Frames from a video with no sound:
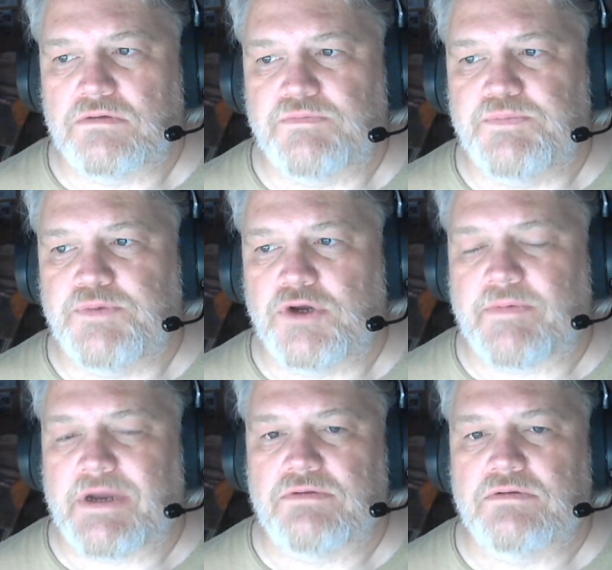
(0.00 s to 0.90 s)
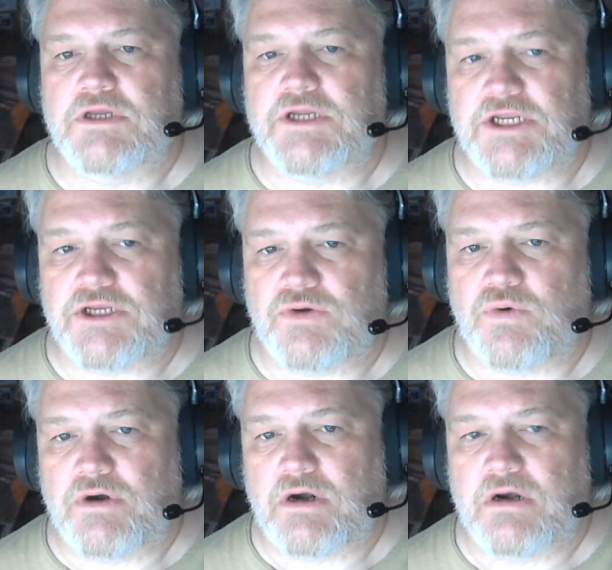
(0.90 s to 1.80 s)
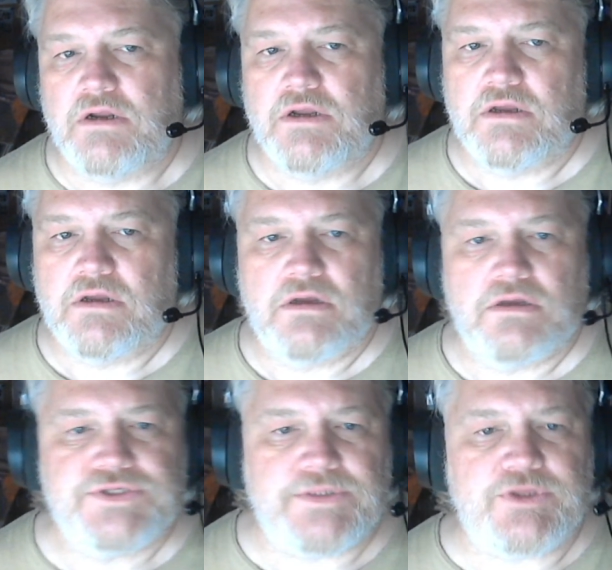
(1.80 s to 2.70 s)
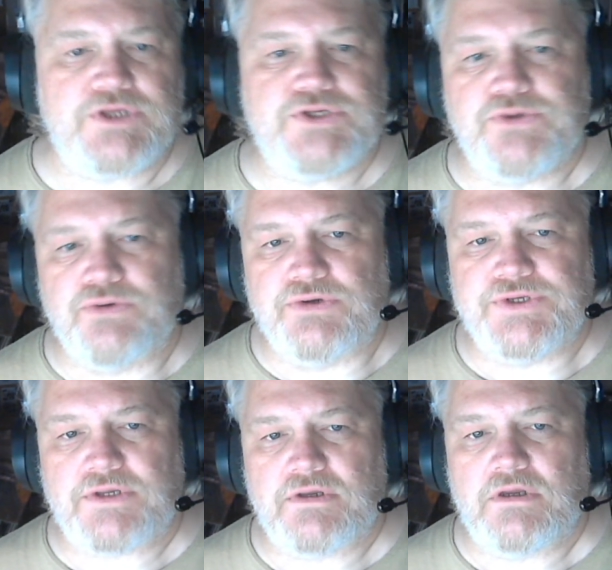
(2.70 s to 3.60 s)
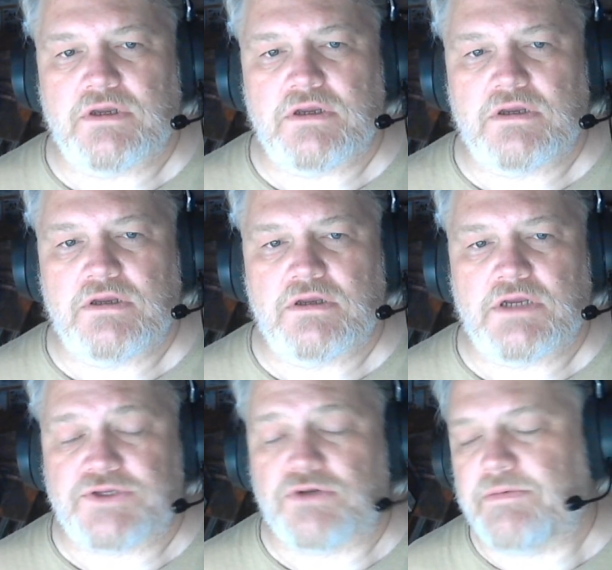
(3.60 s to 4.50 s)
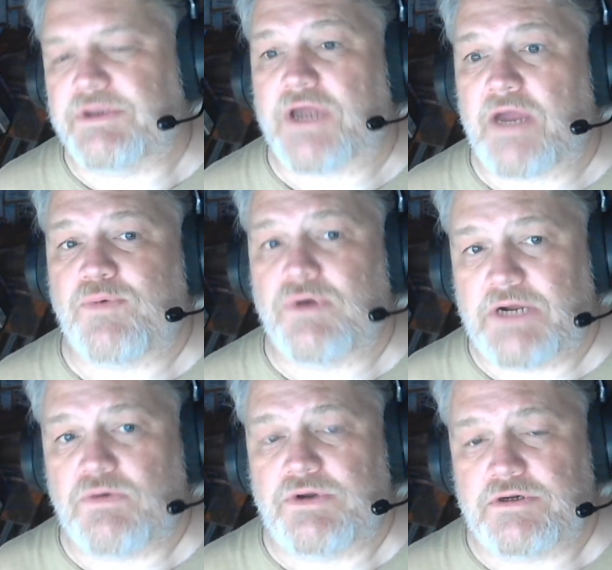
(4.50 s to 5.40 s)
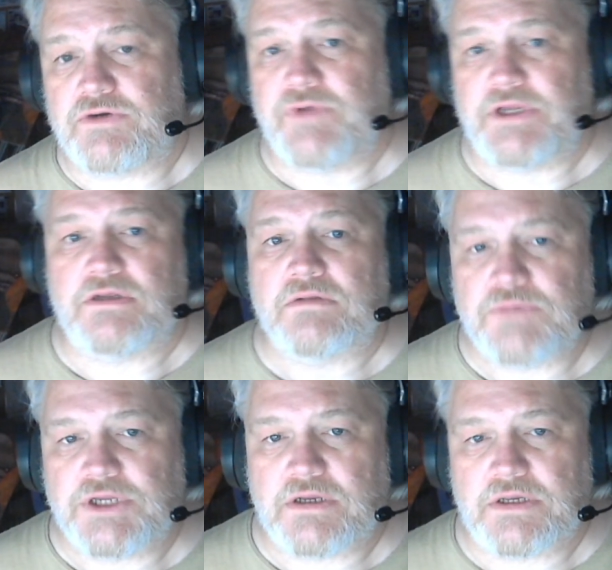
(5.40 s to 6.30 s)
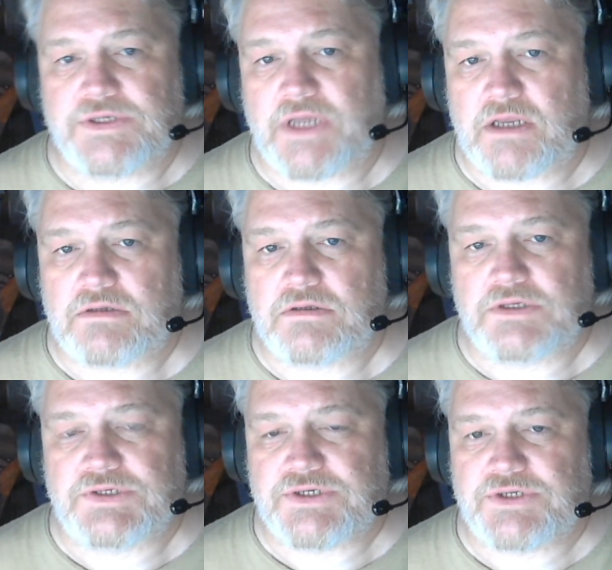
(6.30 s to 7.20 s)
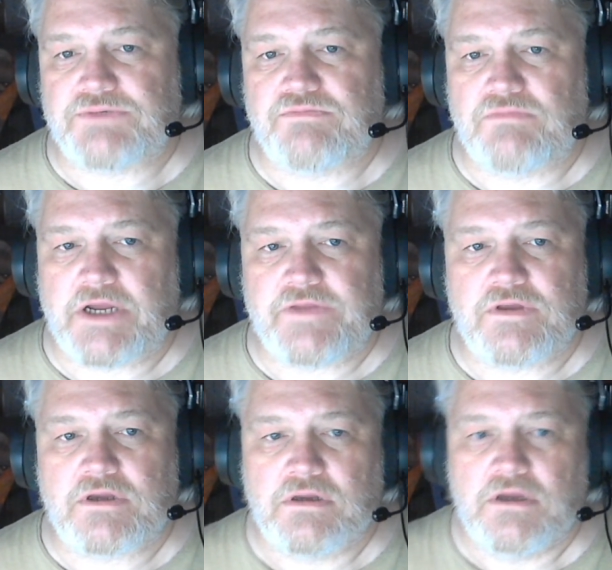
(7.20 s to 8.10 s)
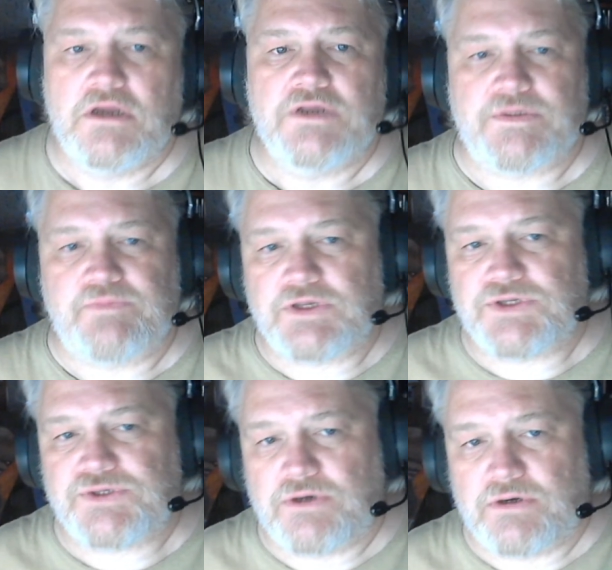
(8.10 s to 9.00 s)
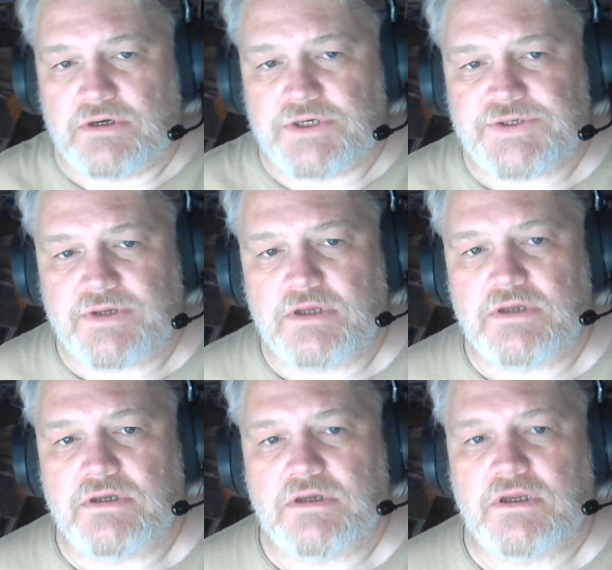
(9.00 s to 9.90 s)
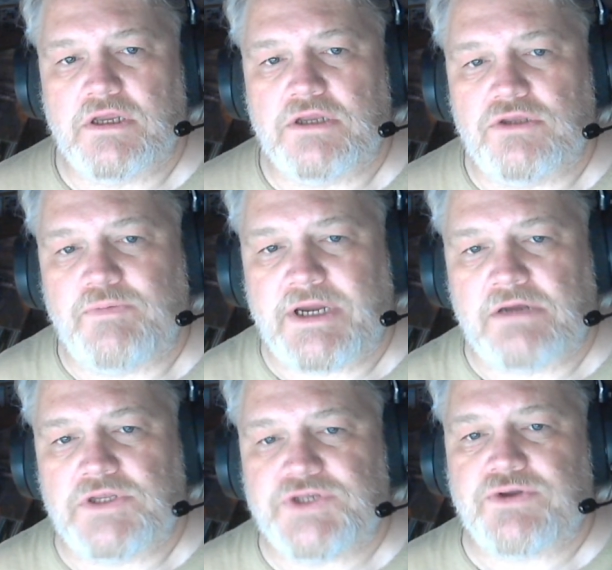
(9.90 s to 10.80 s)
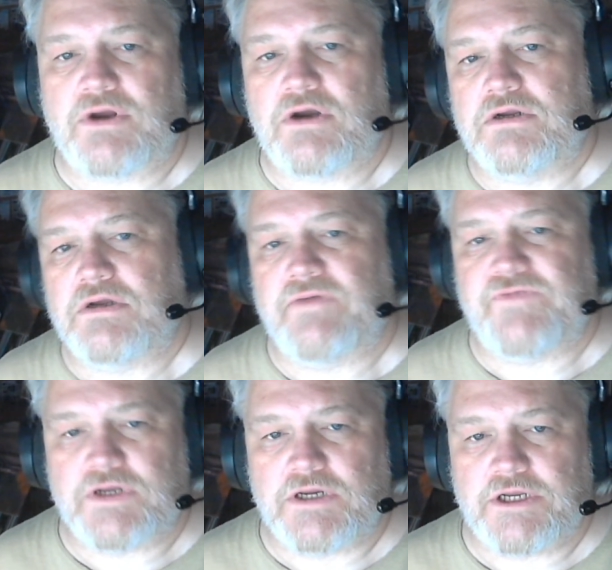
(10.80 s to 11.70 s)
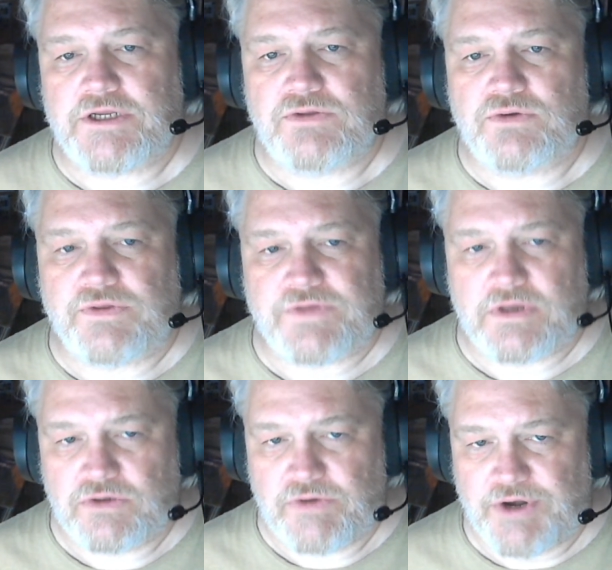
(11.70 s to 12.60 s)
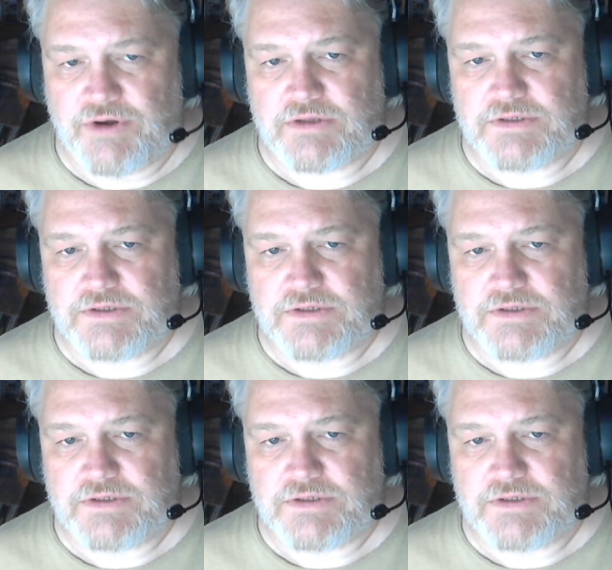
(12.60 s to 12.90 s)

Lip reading: book about Canadian horror. Something stirs. I told him at that point I wanted to read it because it's just my thing. Something stirs in the boundless dark of the Canadian North. Can you hear it?